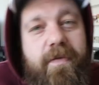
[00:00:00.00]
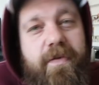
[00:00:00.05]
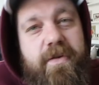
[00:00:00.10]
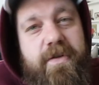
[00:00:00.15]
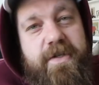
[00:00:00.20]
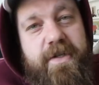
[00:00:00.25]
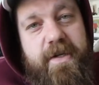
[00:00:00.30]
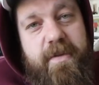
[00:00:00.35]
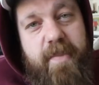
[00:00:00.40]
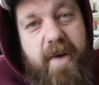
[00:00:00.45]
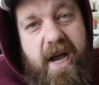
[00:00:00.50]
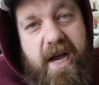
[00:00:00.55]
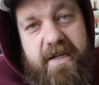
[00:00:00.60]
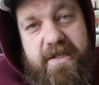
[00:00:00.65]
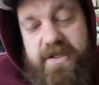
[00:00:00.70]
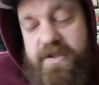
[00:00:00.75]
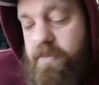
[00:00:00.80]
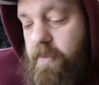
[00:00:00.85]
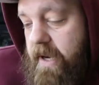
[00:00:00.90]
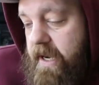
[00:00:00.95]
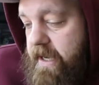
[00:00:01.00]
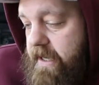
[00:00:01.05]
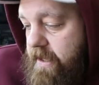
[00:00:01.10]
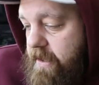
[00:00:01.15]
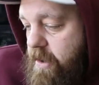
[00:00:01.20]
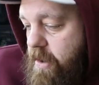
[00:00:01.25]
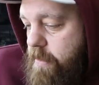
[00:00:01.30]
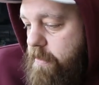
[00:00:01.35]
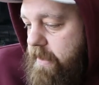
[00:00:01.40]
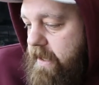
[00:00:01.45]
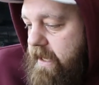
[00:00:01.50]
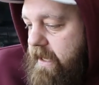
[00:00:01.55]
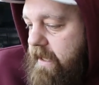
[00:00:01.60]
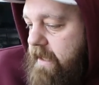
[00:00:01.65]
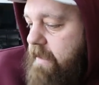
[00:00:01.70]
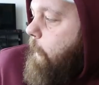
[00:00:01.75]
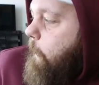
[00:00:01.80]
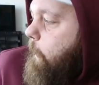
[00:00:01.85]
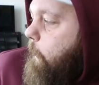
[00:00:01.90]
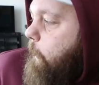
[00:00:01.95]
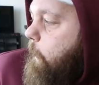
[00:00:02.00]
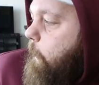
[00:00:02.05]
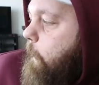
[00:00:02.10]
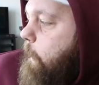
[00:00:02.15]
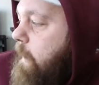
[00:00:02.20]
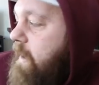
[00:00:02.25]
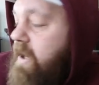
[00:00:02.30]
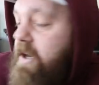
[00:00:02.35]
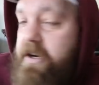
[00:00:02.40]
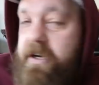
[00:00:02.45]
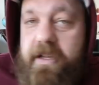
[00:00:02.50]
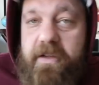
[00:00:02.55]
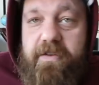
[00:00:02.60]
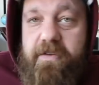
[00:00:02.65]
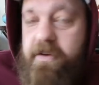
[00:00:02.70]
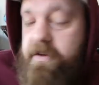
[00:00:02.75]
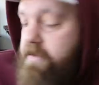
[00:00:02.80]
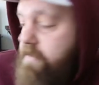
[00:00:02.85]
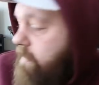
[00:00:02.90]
if there's any boxes waiting on me. Uh, Ernie is on